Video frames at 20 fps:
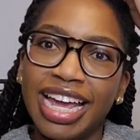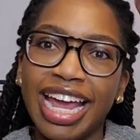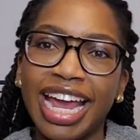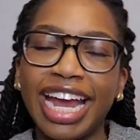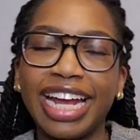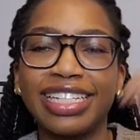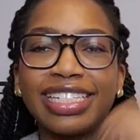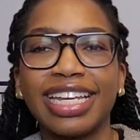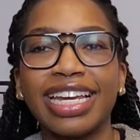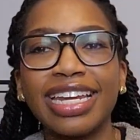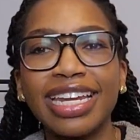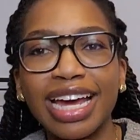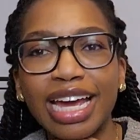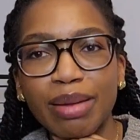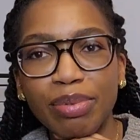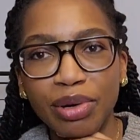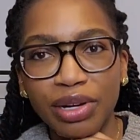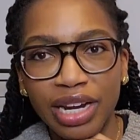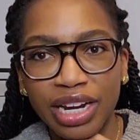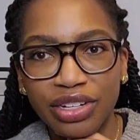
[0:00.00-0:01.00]
It's in
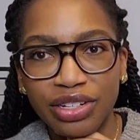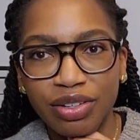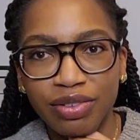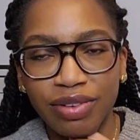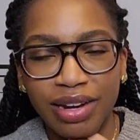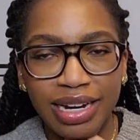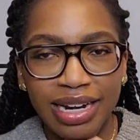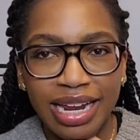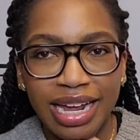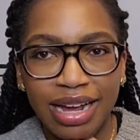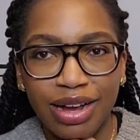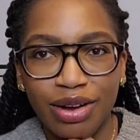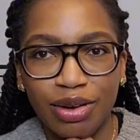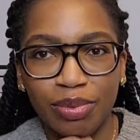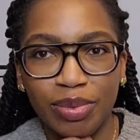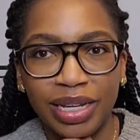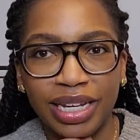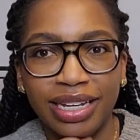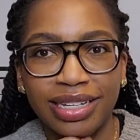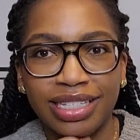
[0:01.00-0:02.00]
hibernation right now
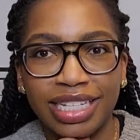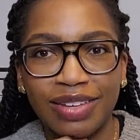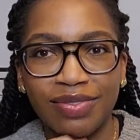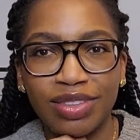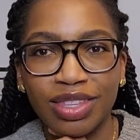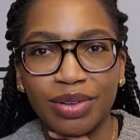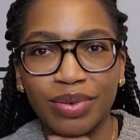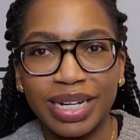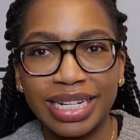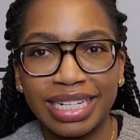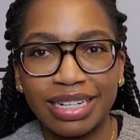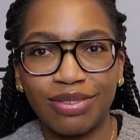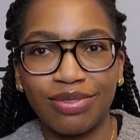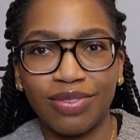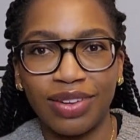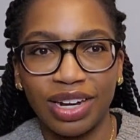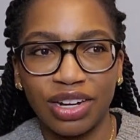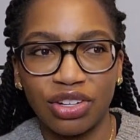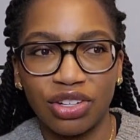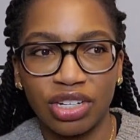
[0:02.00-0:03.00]
because even though I did
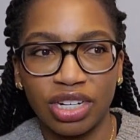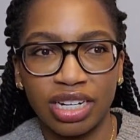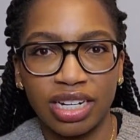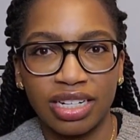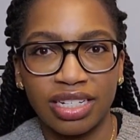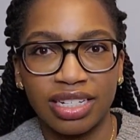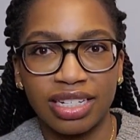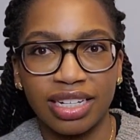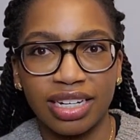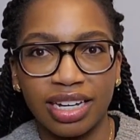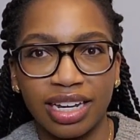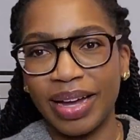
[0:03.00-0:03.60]
finish it,